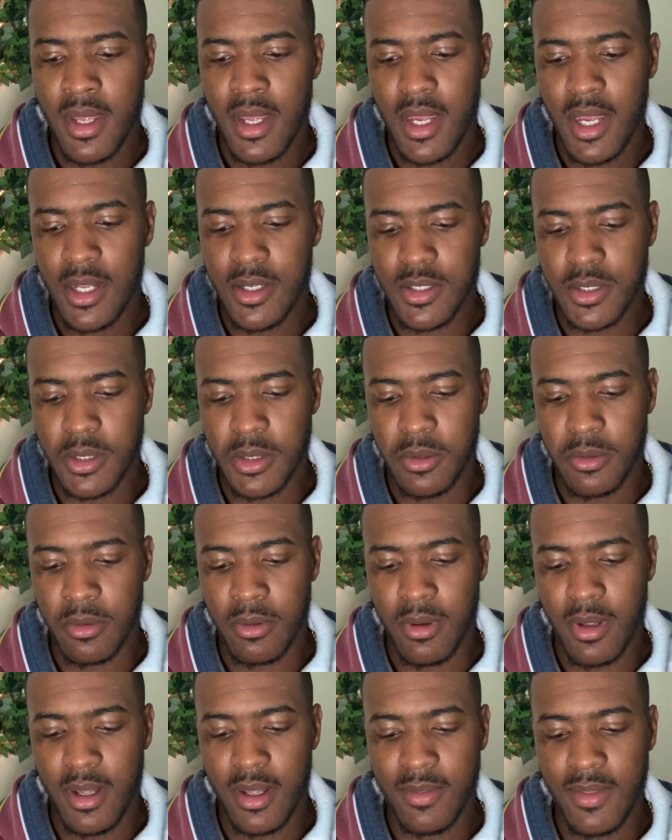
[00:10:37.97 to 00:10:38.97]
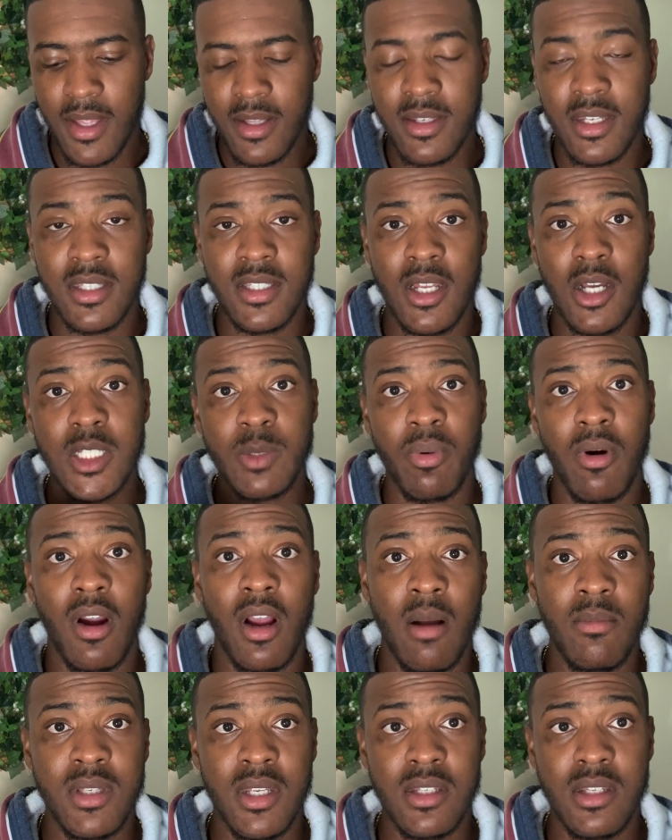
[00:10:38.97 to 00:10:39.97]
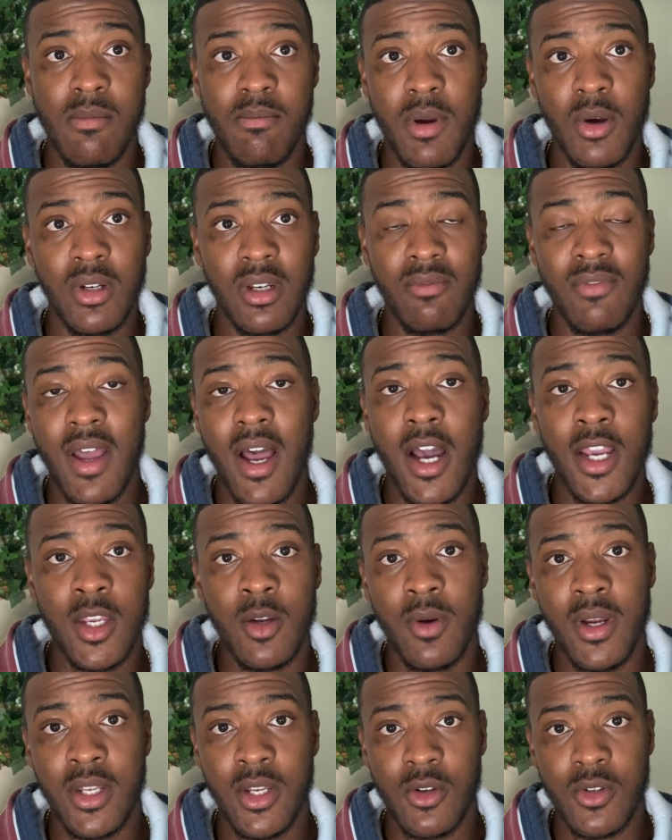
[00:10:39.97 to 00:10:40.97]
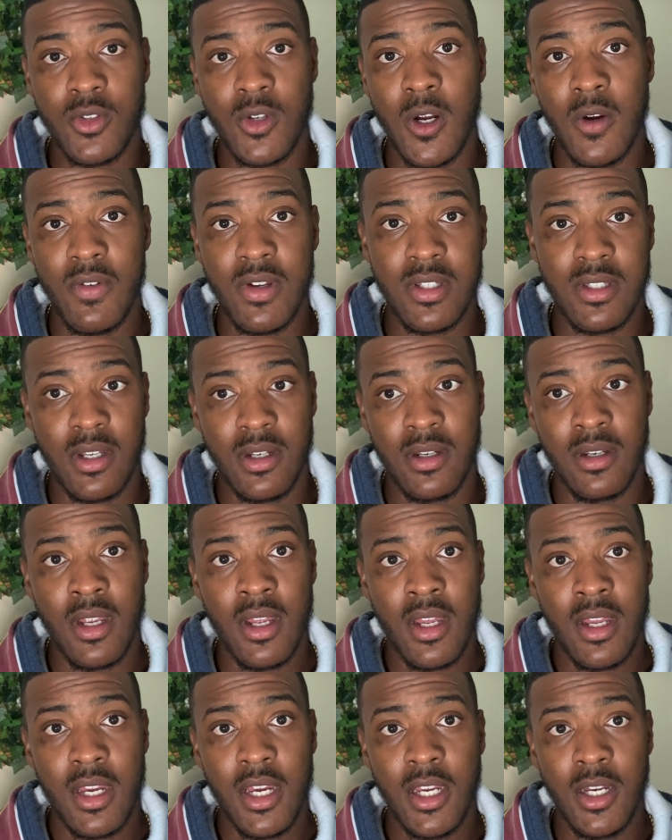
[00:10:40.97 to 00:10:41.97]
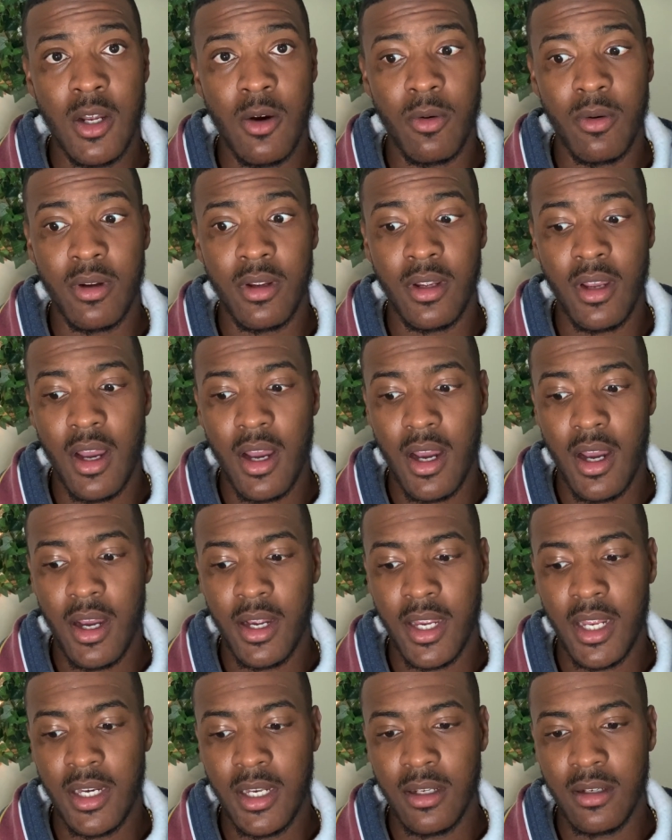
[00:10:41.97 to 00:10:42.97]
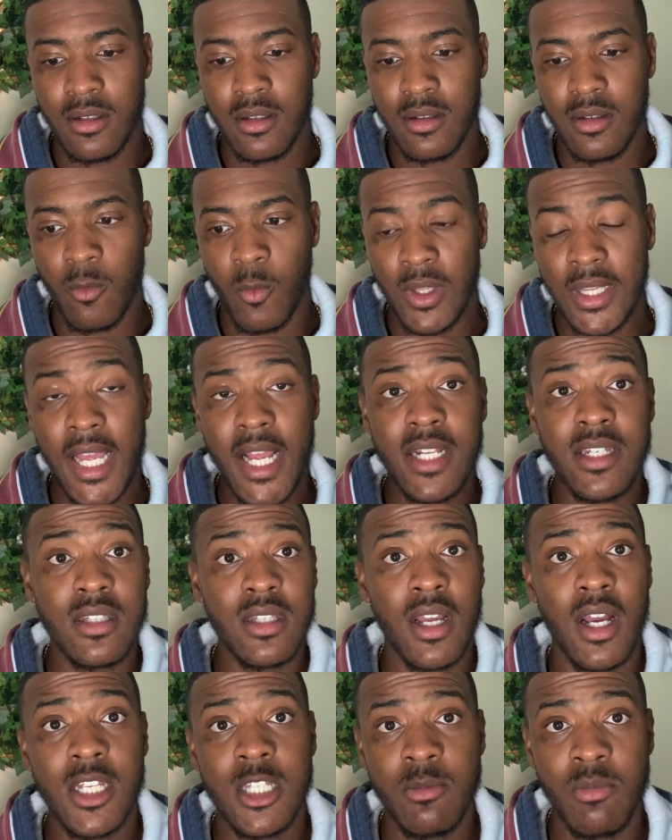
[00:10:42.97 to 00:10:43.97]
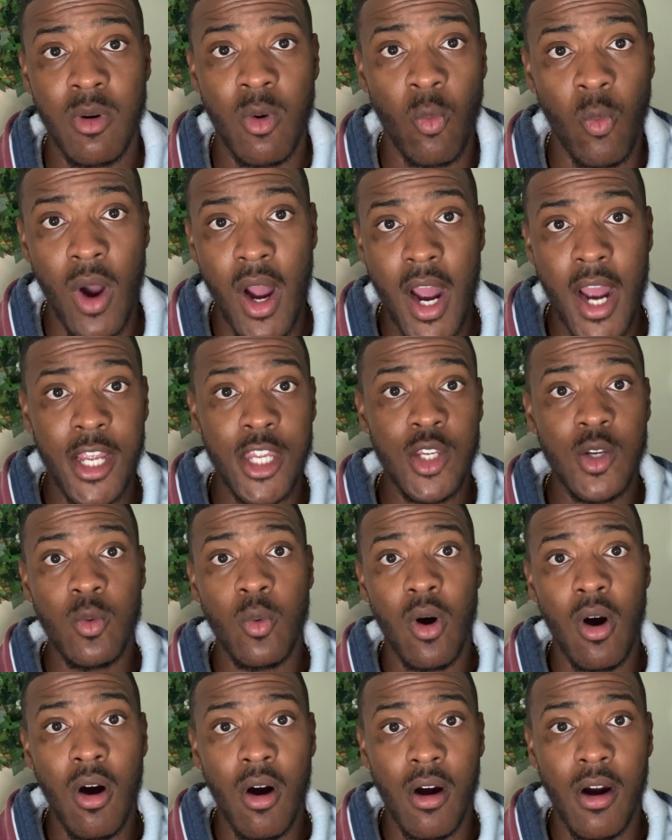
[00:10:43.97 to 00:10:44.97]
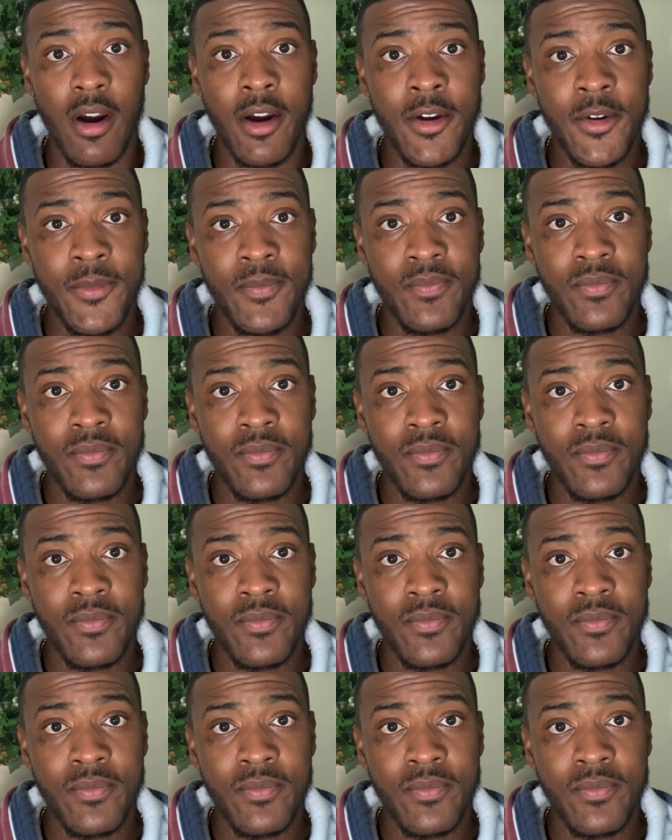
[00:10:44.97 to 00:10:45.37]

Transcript: And so the sales part comes into building value in your service and, relating to the customer why you are,